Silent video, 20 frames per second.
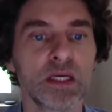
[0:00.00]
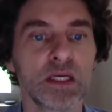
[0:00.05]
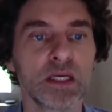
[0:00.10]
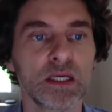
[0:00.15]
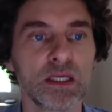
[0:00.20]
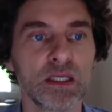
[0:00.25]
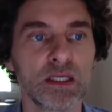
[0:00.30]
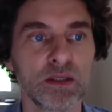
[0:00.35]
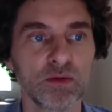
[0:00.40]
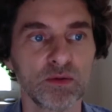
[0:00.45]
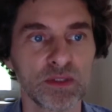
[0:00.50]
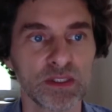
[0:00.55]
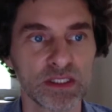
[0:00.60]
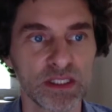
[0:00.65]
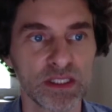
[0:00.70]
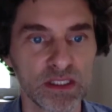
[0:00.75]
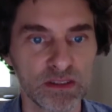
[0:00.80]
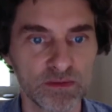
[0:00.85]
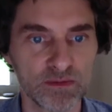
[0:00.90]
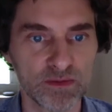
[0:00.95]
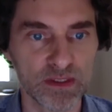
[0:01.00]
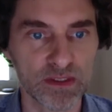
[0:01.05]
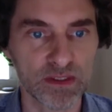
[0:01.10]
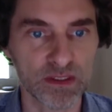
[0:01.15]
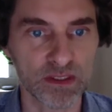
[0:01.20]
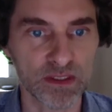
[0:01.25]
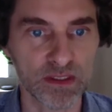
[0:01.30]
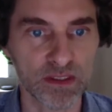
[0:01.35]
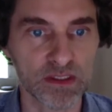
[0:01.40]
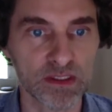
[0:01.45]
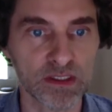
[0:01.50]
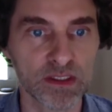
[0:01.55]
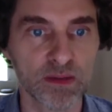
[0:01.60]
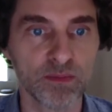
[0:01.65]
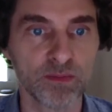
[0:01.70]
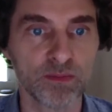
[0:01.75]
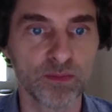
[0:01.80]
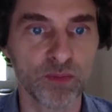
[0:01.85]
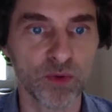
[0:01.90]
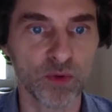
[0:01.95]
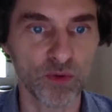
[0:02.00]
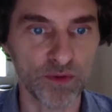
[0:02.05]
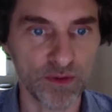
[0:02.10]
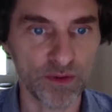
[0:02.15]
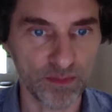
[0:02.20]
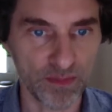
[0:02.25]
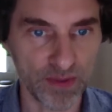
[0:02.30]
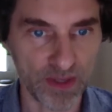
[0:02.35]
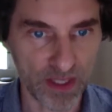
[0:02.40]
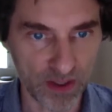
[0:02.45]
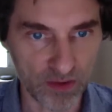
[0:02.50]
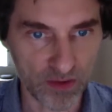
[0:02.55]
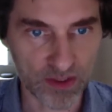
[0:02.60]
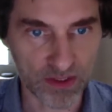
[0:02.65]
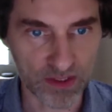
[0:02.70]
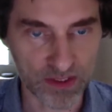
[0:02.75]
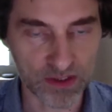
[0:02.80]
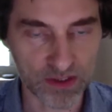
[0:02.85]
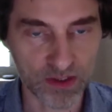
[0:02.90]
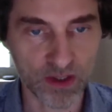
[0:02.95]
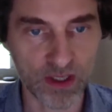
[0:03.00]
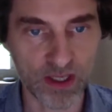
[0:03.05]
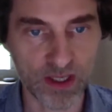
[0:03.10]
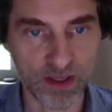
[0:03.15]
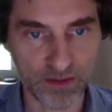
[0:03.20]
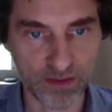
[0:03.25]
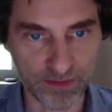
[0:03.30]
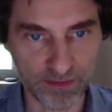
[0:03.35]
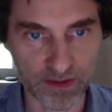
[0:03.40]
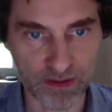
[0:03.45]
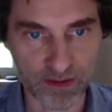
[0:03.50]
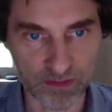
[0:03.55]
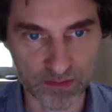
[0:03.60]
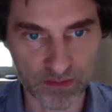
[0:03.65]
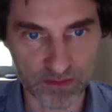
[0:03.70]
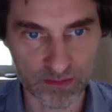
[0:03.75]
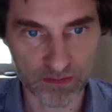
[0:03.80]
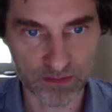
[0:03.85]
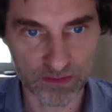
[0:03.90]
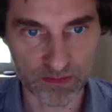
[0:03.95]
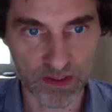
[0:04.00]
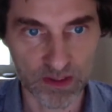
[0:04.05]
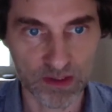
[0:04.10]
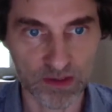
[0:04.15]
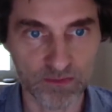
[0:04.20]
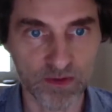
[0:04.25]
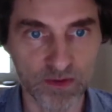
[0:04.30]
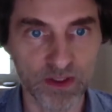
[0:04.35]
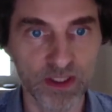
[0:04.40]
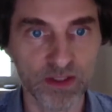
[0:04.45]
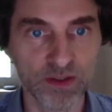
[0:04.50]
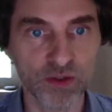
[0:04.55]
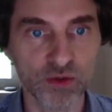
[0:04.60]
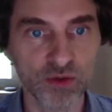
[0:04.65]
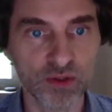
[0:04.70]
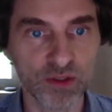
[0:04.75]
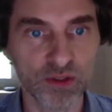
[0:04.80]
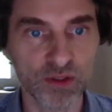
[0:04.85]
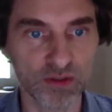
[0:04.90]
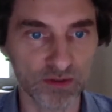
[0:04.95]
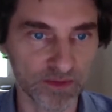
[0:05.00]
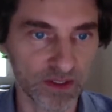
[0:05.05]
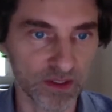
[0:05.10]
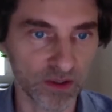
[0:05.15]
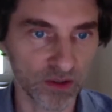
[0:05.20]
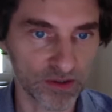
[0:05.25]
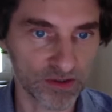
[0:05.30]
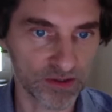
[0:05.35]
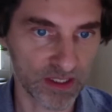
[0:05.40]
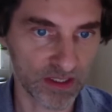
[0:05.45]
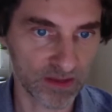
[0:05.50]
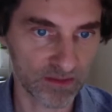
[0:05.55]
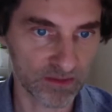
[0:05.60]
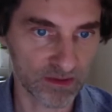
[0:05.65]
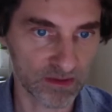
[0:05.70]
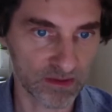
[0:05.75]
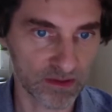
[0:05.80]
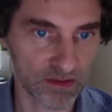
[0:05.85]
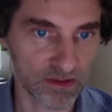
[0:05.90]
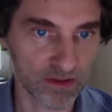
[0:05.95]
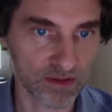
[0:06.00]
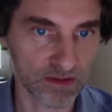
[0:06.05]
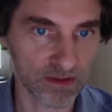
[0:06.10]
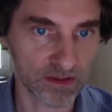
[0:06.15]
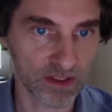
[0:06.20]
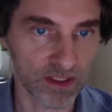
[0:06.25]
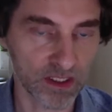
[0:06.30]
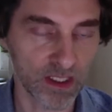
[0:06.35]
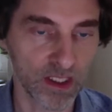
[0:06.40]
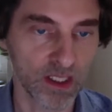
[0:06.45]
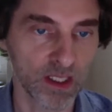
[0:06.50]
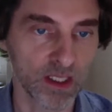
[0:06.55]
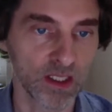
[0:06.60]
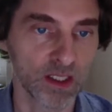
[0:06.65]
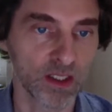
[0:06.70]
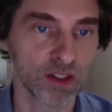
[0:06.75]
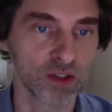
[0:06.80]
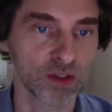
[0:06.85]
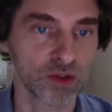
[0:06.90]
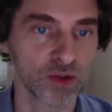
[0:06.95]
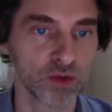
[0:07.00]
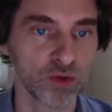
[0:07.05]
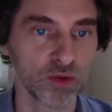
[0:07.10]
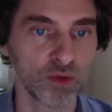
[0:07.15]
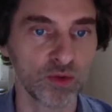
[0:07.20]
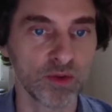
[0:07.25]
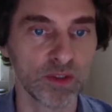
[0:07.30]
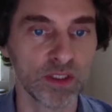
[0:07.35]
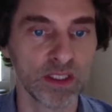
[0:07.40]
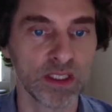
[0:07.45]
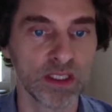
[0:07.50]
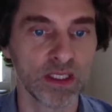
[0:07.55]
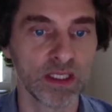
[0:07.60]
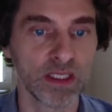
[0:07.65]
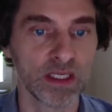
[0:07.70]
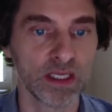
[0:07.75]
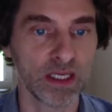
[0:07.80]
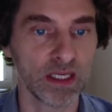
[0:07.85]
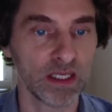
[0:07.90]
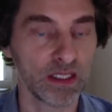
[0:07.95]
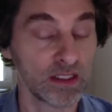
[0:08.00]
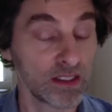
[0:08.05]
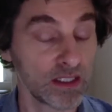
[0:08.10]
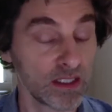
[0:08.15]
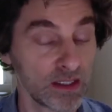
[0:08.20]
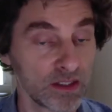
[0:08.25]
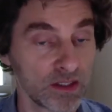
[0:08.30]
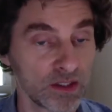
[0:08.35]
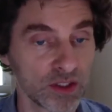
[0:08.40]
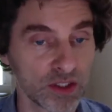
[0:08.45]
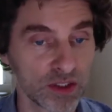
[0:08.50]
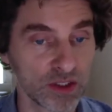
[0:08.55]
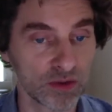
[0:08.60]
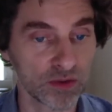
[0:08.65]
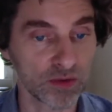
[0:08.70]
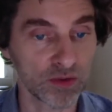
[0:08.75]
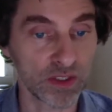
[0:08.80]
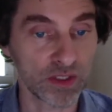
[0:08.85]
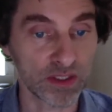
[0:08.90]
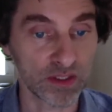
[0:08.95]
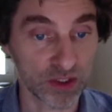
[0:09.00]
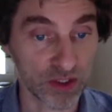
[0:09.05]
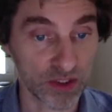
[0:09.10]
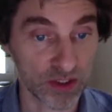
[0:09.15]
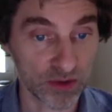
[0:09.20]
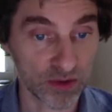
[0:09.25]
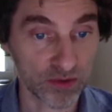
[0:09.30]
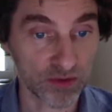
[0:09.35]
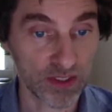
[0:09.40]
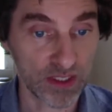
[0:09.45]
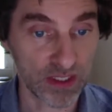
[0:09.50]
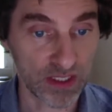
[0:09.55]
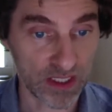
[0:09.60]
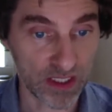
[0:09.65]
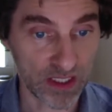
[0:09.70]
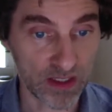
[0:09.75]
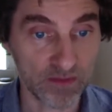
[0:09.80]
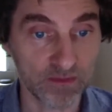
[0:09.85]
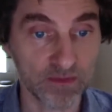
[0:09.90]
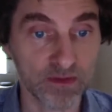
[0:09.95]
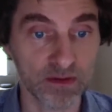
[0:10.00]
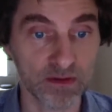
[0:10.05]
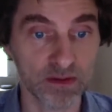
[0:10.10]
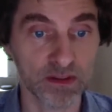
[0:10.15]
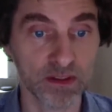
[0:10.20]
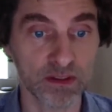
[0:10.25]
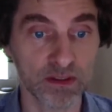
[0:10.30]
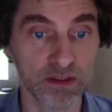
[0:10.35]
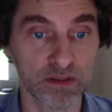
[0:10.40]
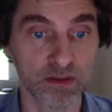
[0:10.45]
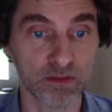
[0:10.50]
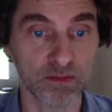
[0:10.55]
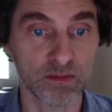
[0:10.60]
In a recessive disease, both parents are healthy. It's very unusual if they also have the disease. So, and children have the disease,